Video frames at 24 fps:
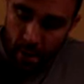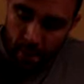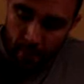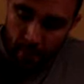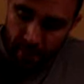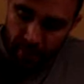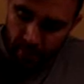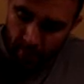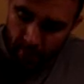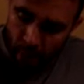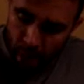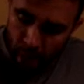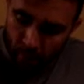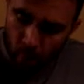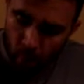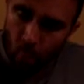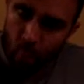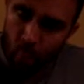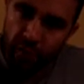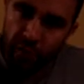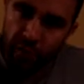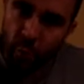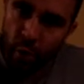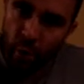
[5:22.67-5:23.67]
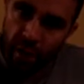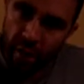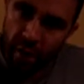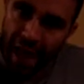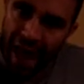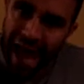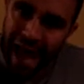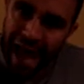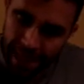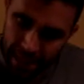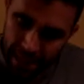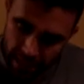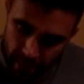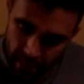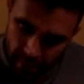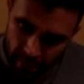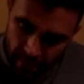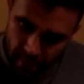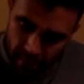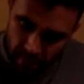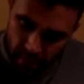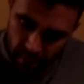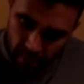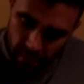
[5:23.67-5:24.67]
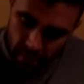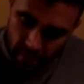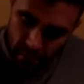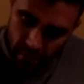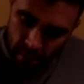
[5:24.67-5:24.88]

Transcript: but the problem was one of the eyelets